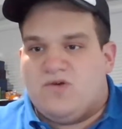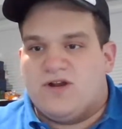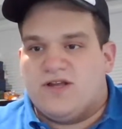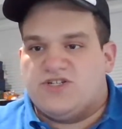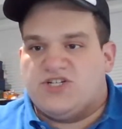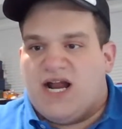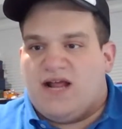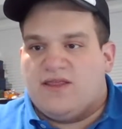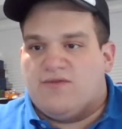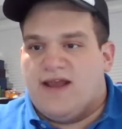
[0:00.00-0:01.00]
Orioles
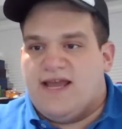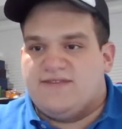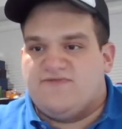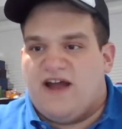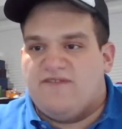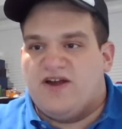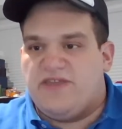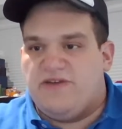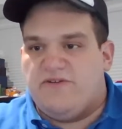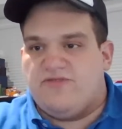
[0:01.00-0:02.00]
shot out the Rays
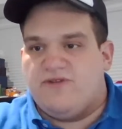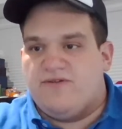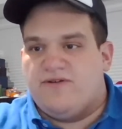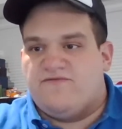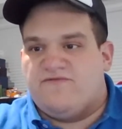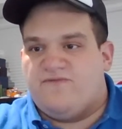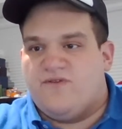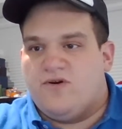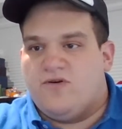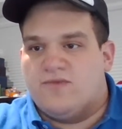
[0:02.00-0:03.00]
5-0 with 3-run
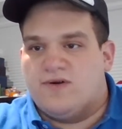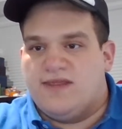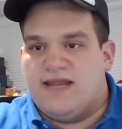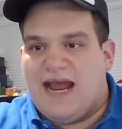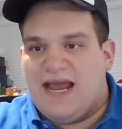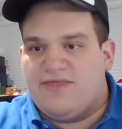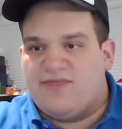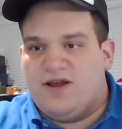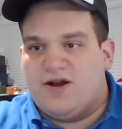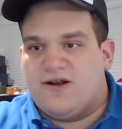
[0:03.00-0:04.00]
homer in the
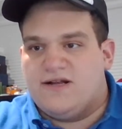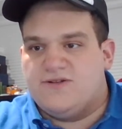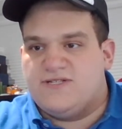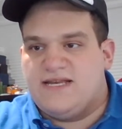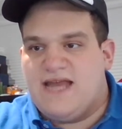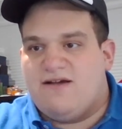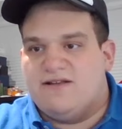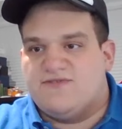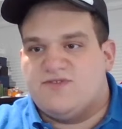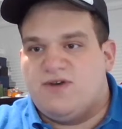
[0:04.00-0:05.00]
9th. Gunnar Henderson now
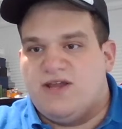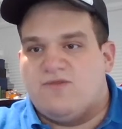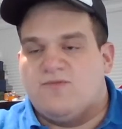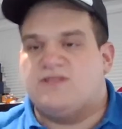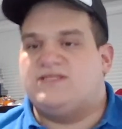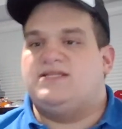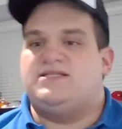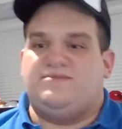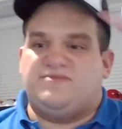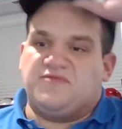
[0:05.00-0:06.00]
has 20 home runs
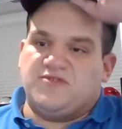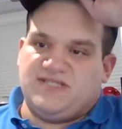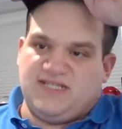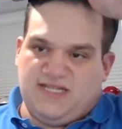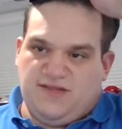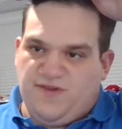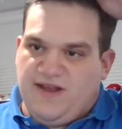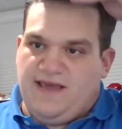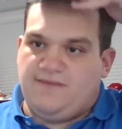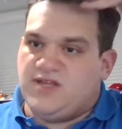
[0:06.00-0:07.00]
in team's first
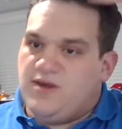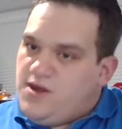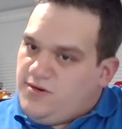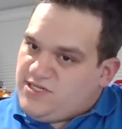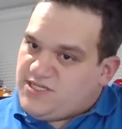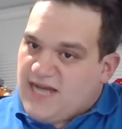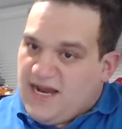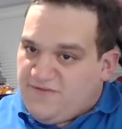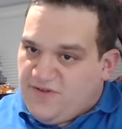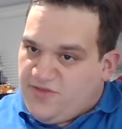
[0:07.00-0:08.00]
63 games, which is
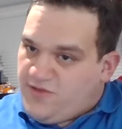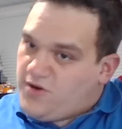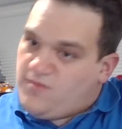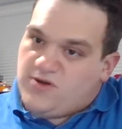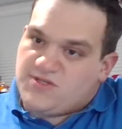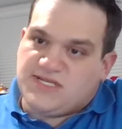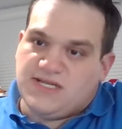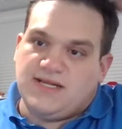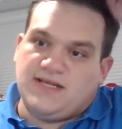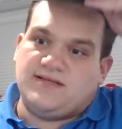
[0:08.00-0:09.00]
tied for 3rd
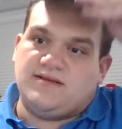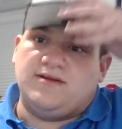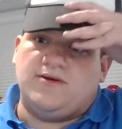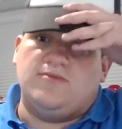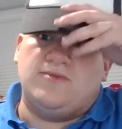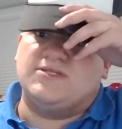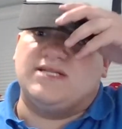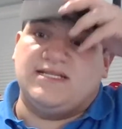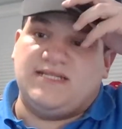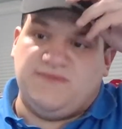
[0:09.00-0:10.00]
most in
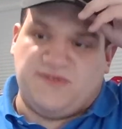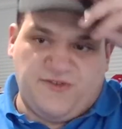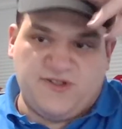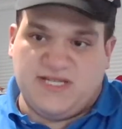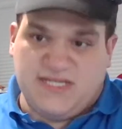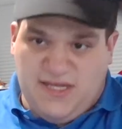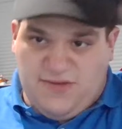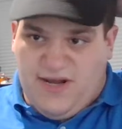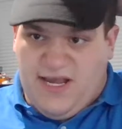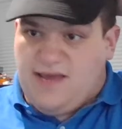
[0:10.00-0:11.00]
homers in team's first
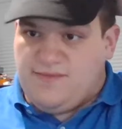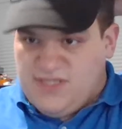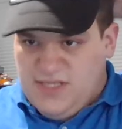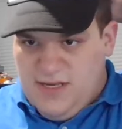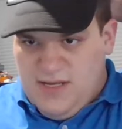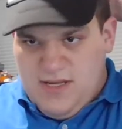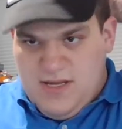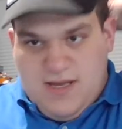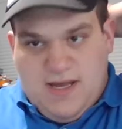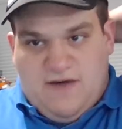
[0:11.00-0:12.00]
63 games
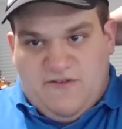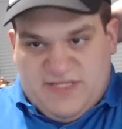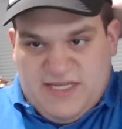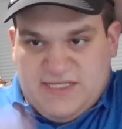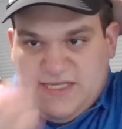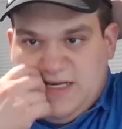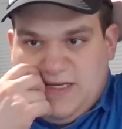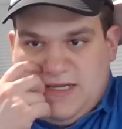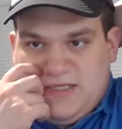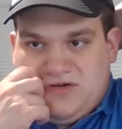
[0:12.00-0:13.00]
of a
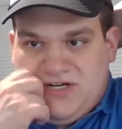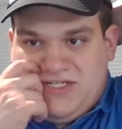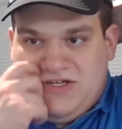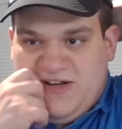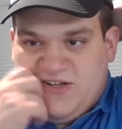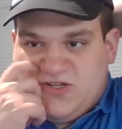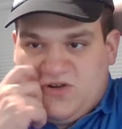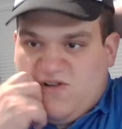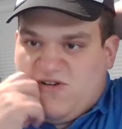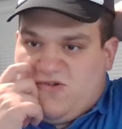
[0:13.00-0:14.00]
season, 22
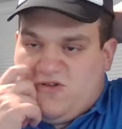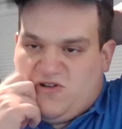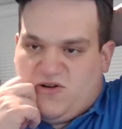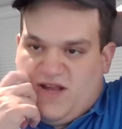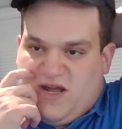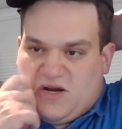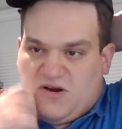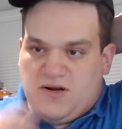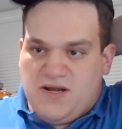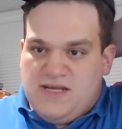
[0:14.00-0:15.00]
years old or
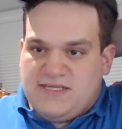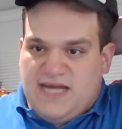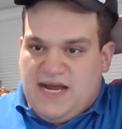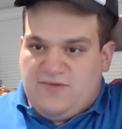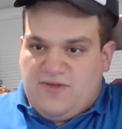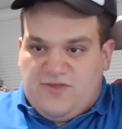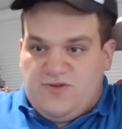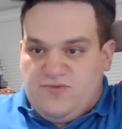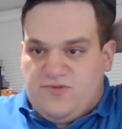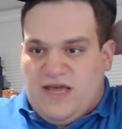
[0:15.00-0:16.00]
younger, tied with
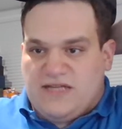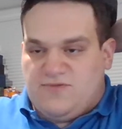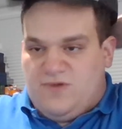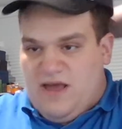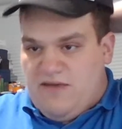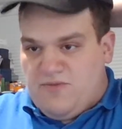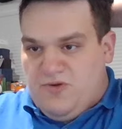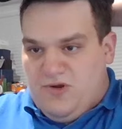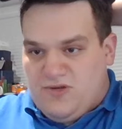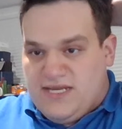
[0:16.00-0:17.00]
2001 Albert
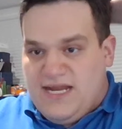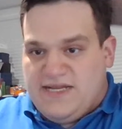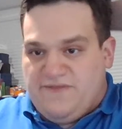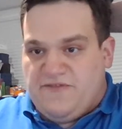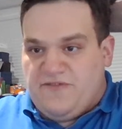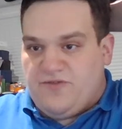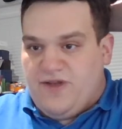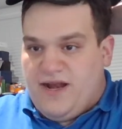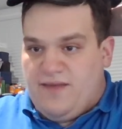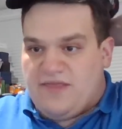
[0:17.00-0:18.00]
Pujols and
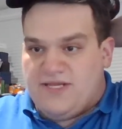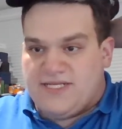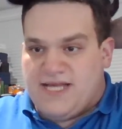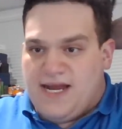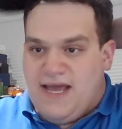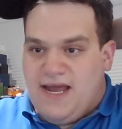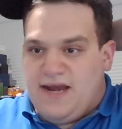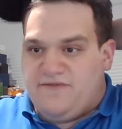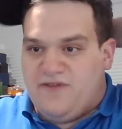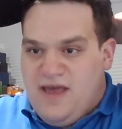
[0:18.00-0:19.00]
1953 Matthews, and
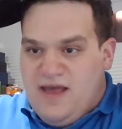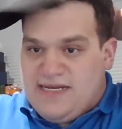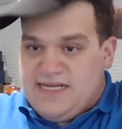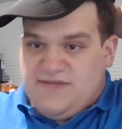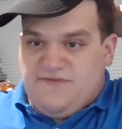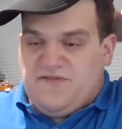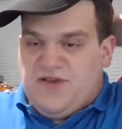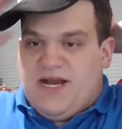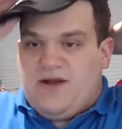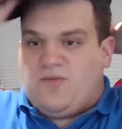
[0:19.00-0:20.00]
ahead of
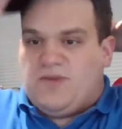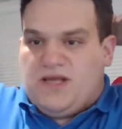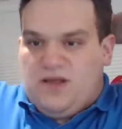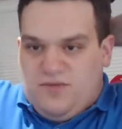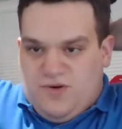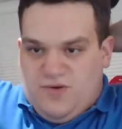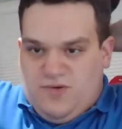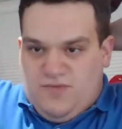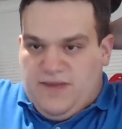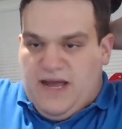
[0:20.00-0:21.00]
1959 Harmon Killebrew,
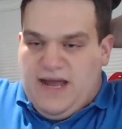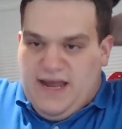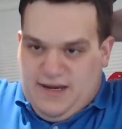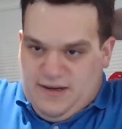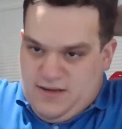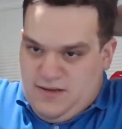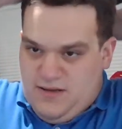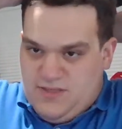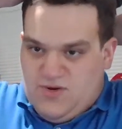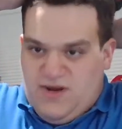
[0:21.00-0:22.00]
behind
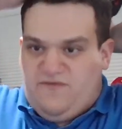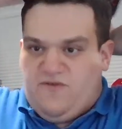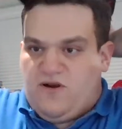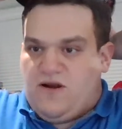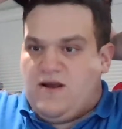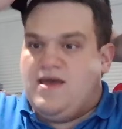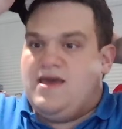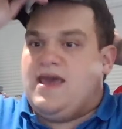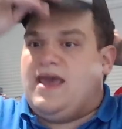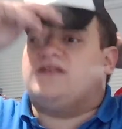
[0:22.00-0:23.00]

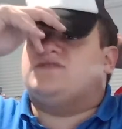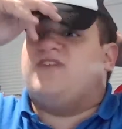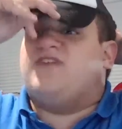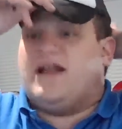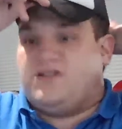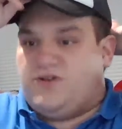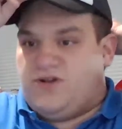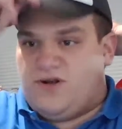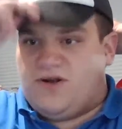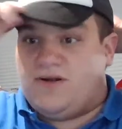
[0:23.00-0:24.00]
24, and
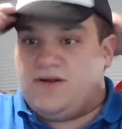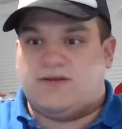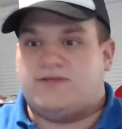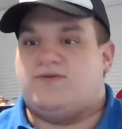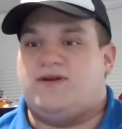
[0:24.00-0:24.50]
Vlad Jr.